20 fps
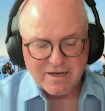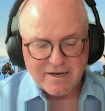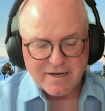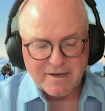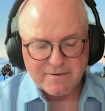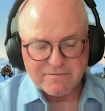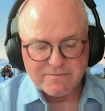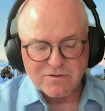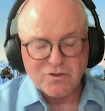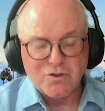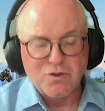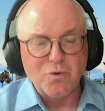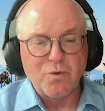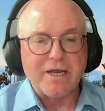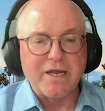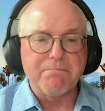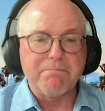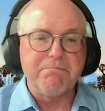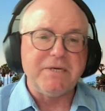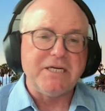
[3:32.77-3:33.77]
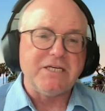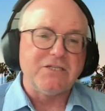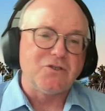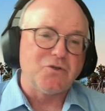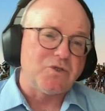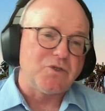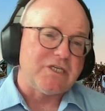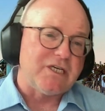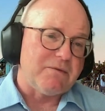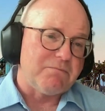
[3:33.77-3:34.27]
uh, doing
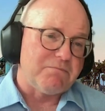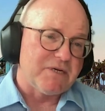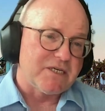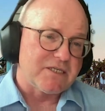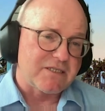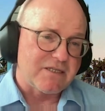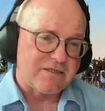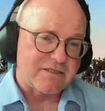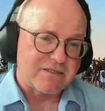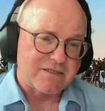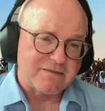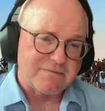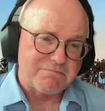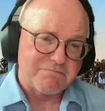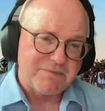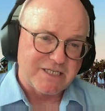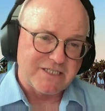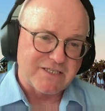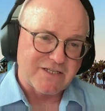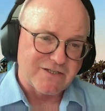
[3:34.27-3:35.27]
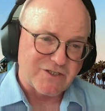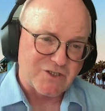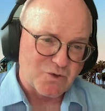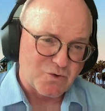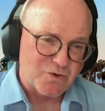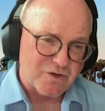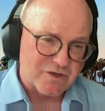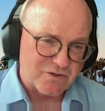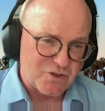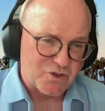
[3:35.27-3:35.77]
B2C business, business
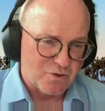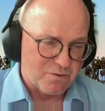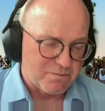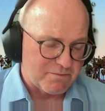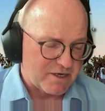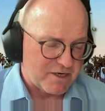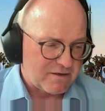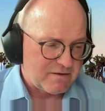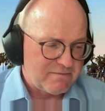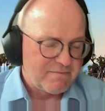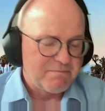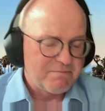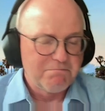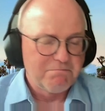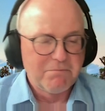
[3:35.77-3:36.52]
to consumer.